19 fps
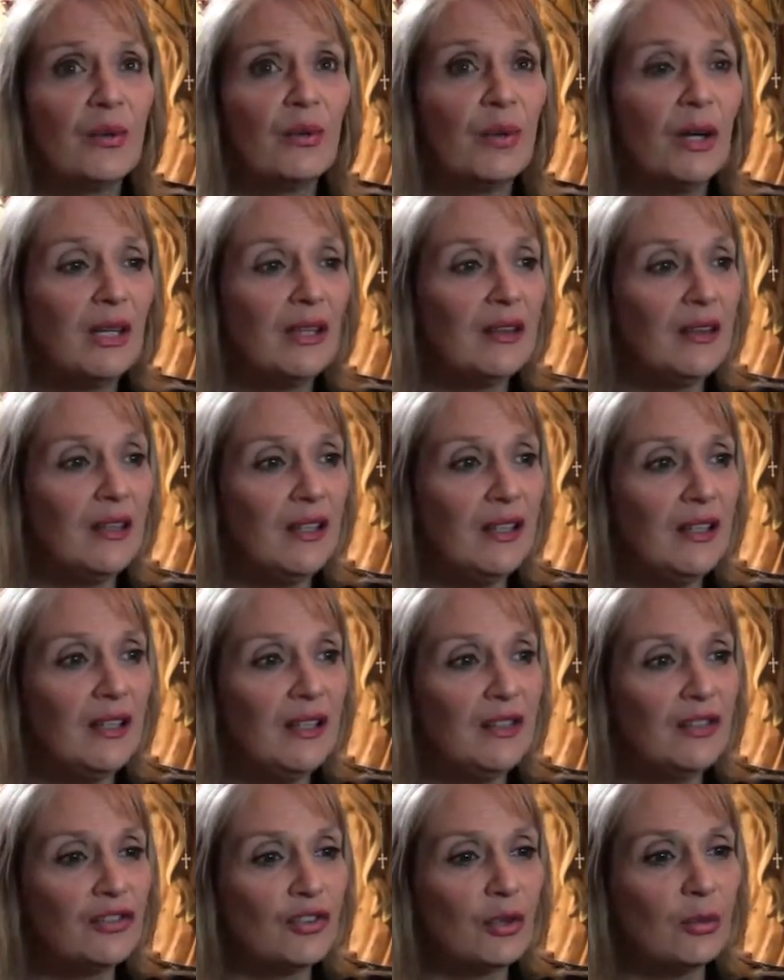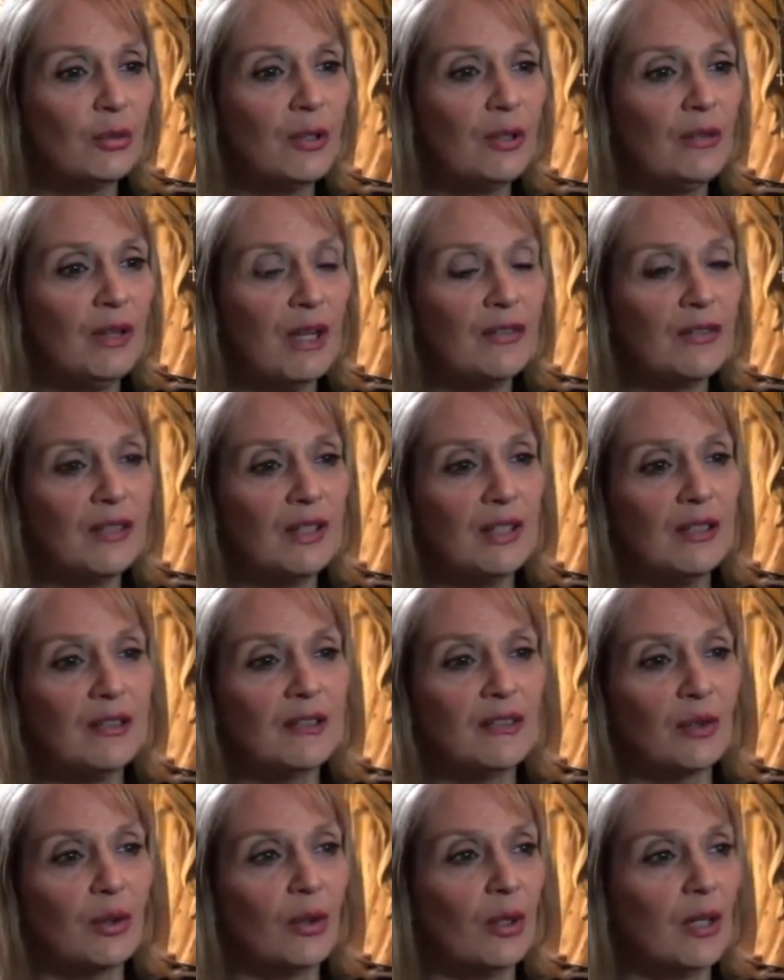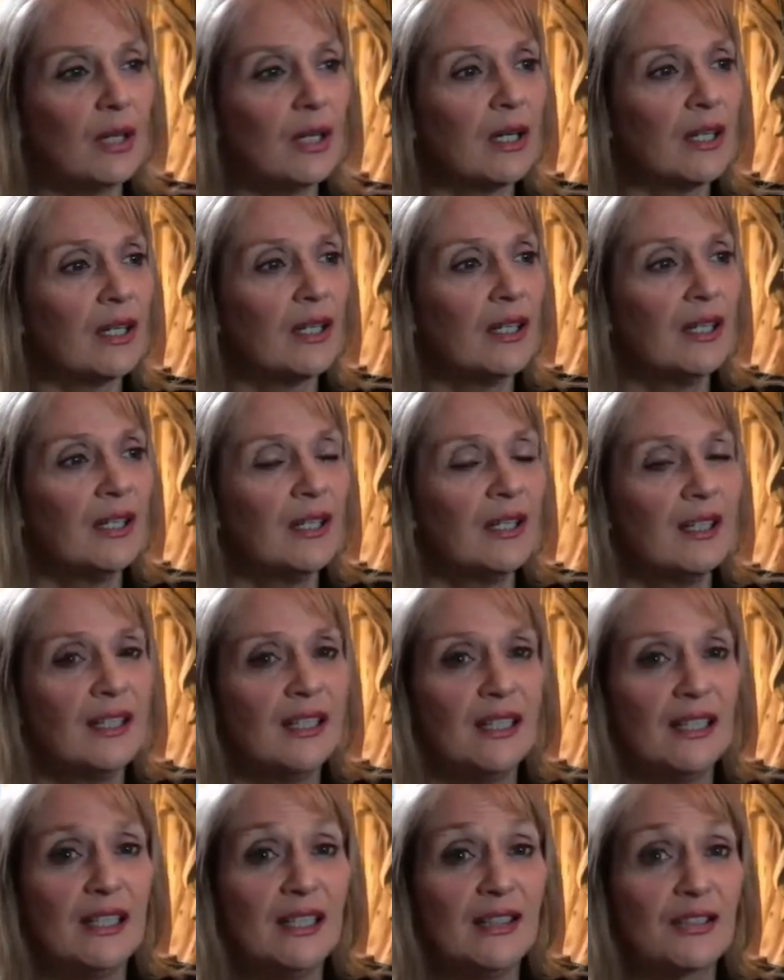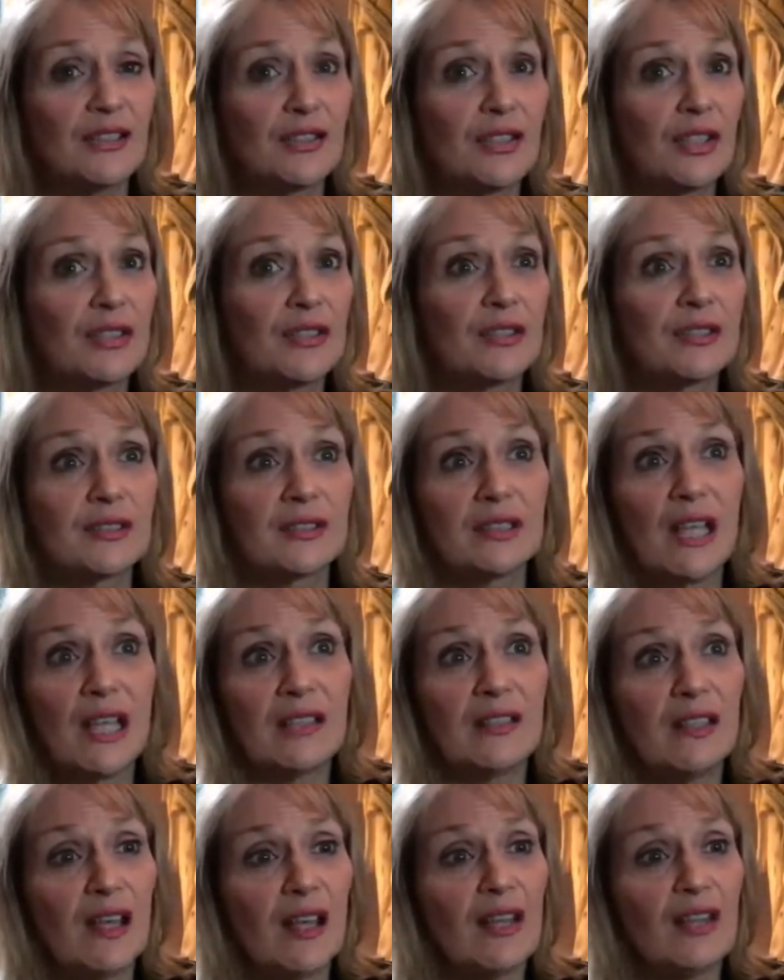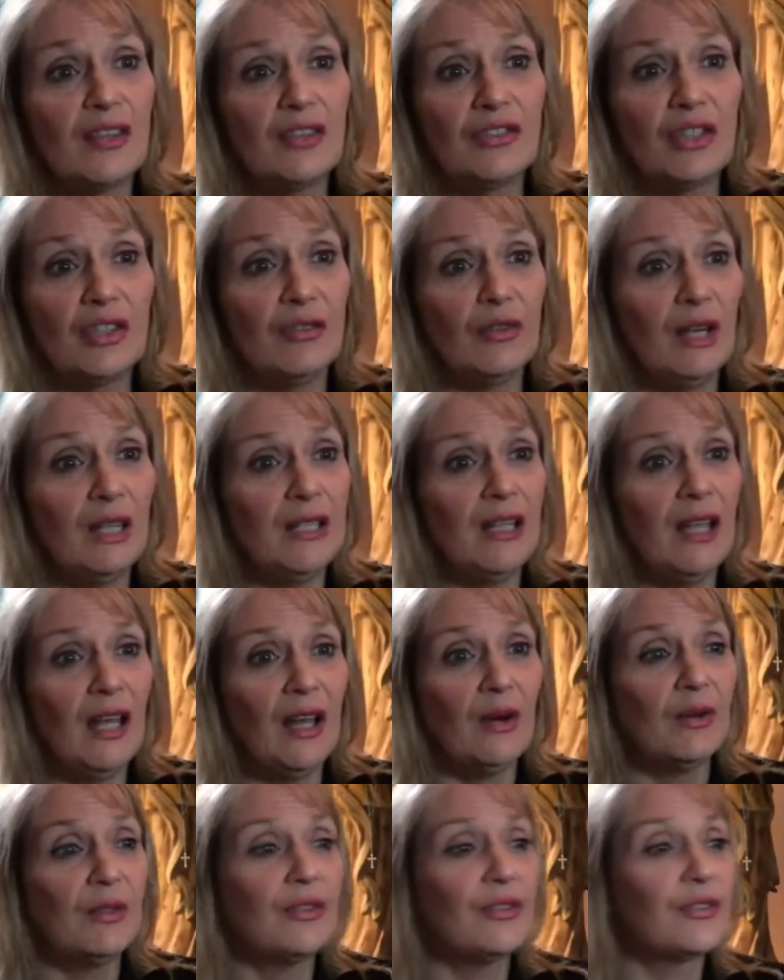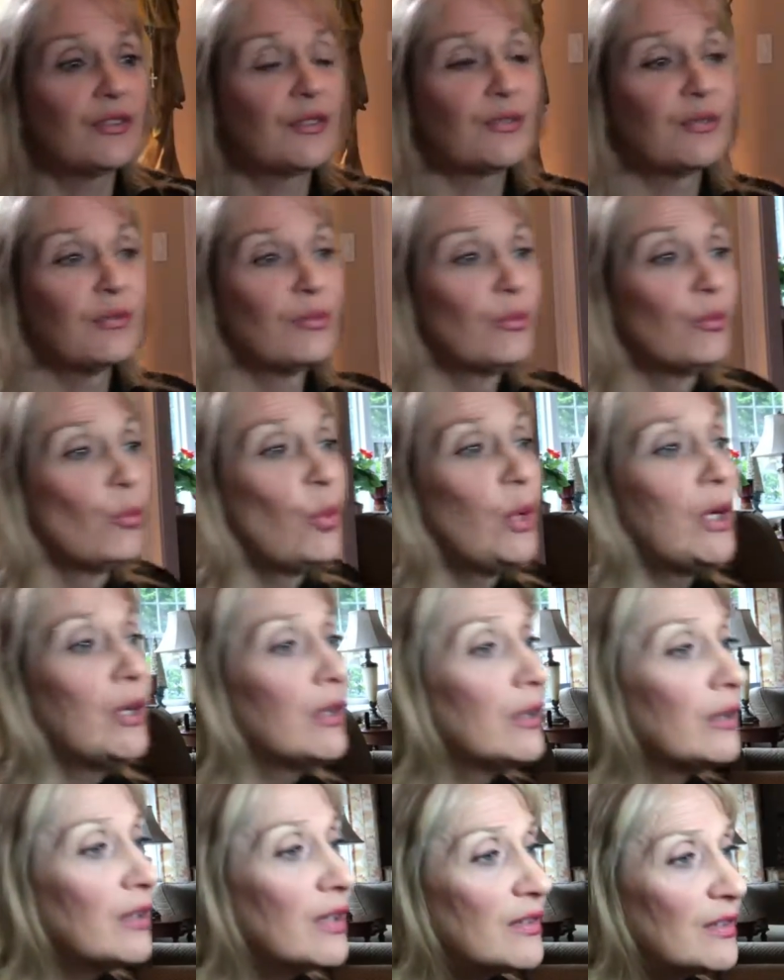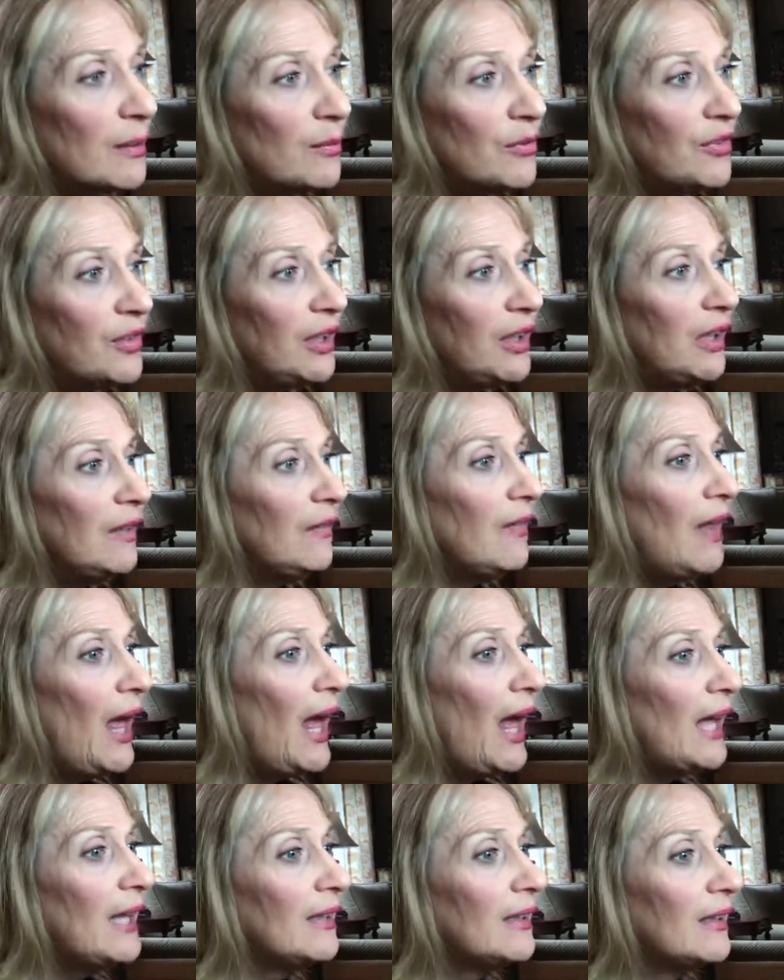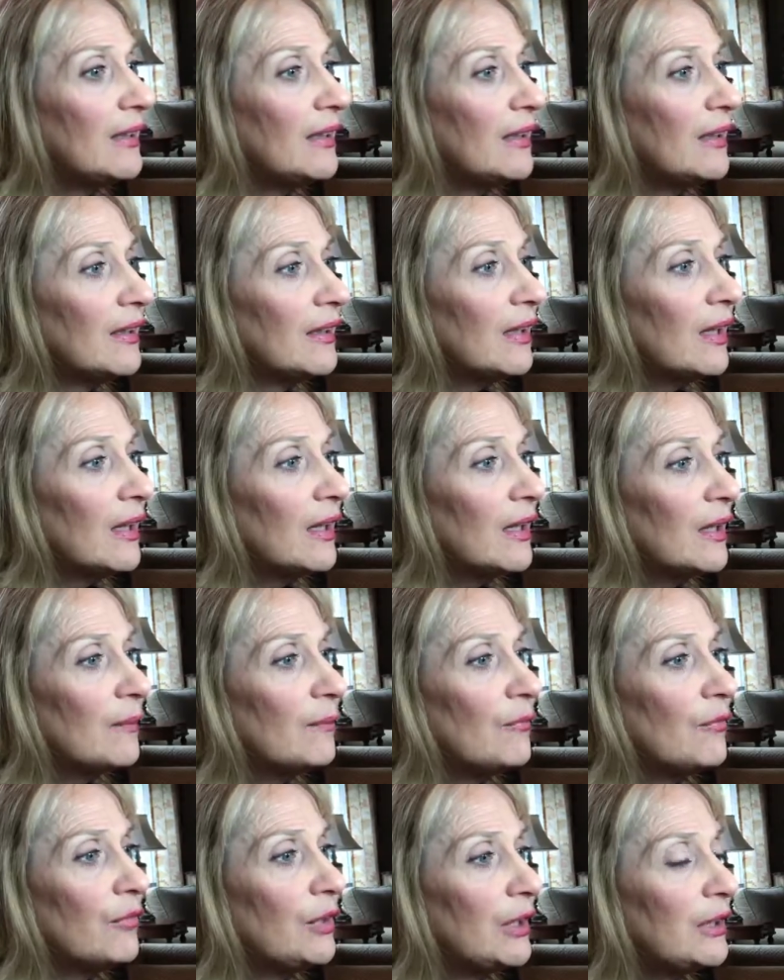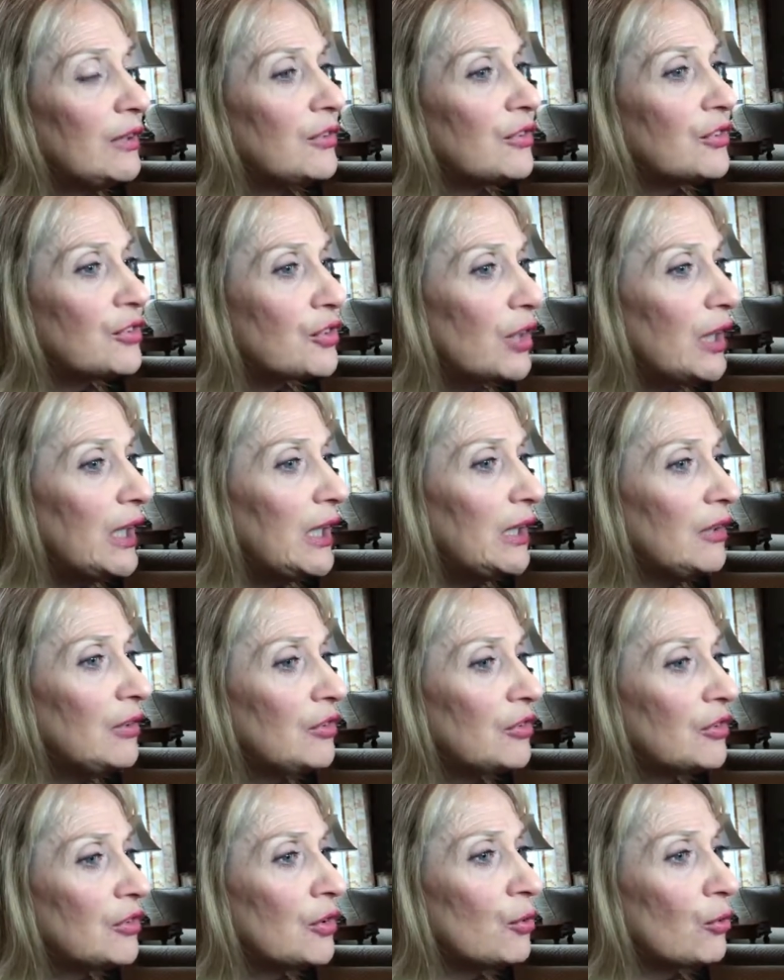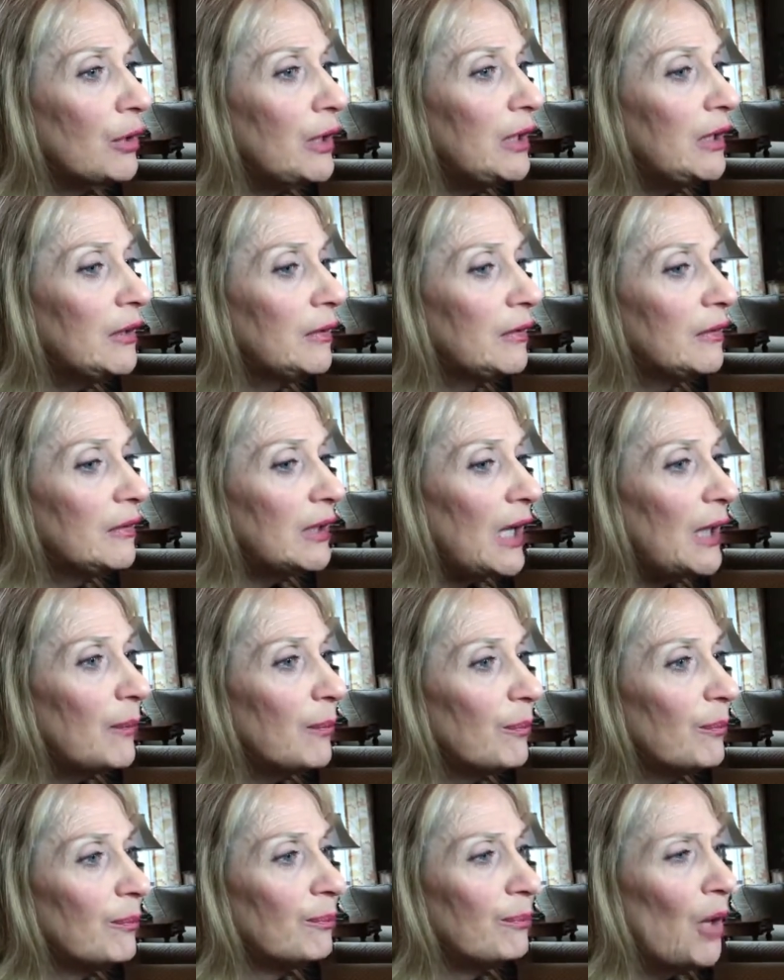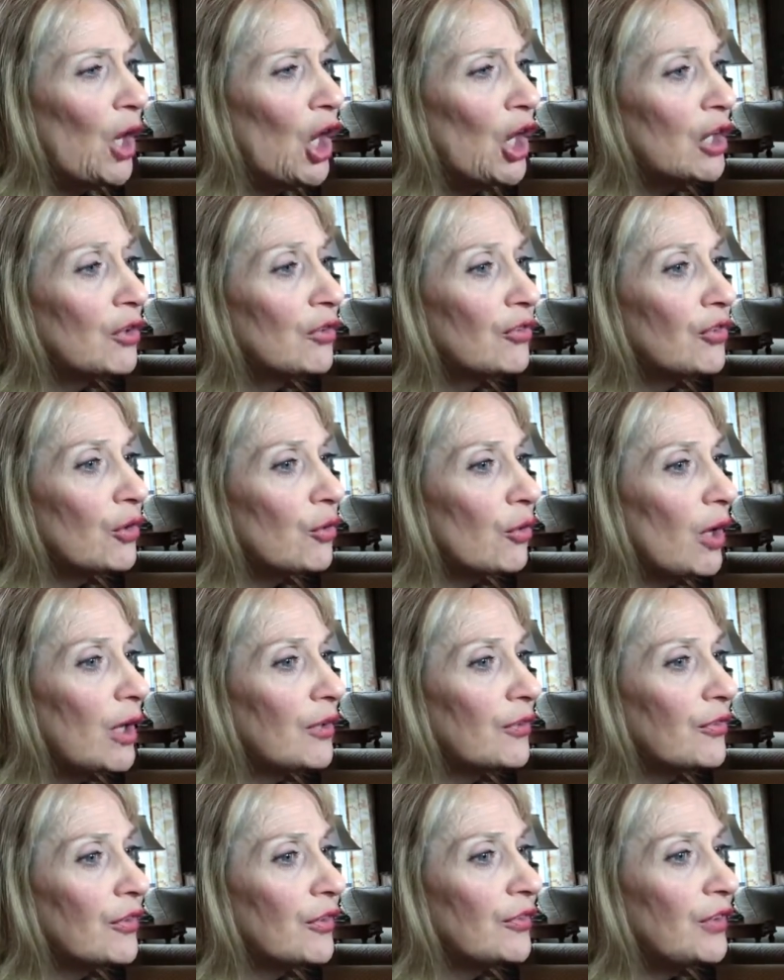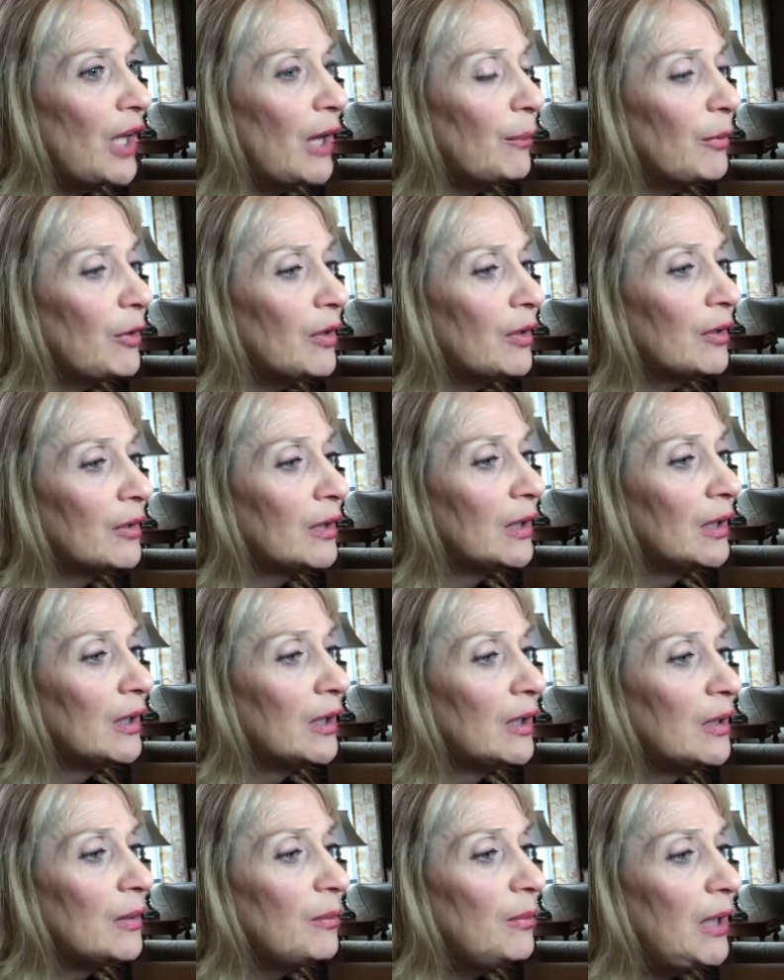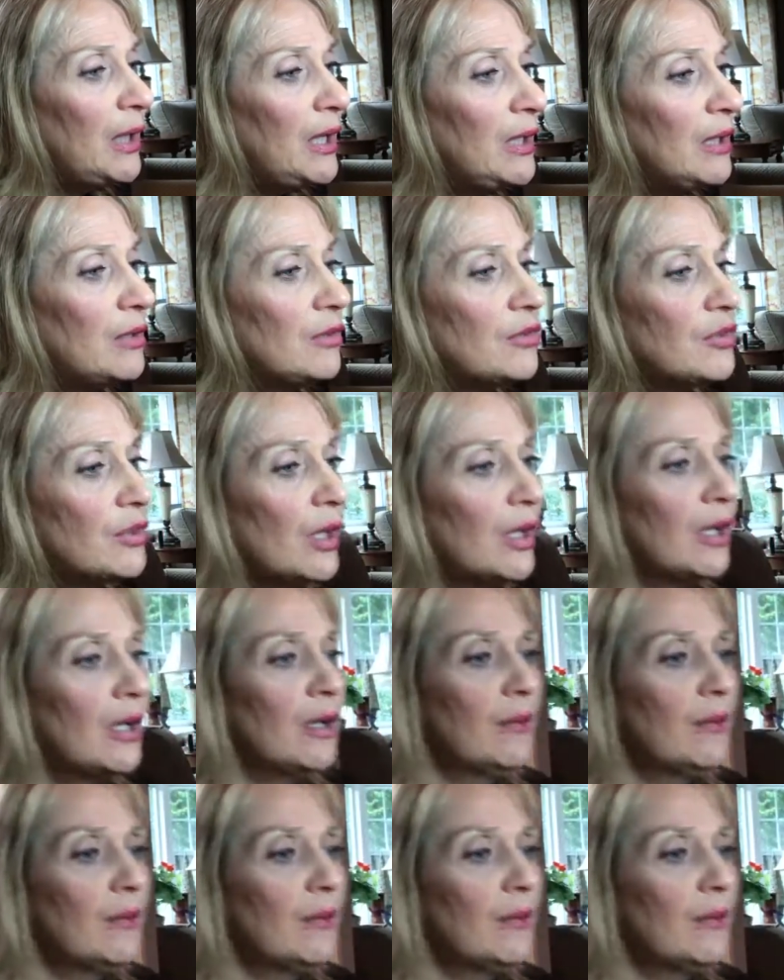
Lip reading: with the Schumann resonance, or it's just technology right now is weird, because I'm seeing that really strange green type bars across the top of the page,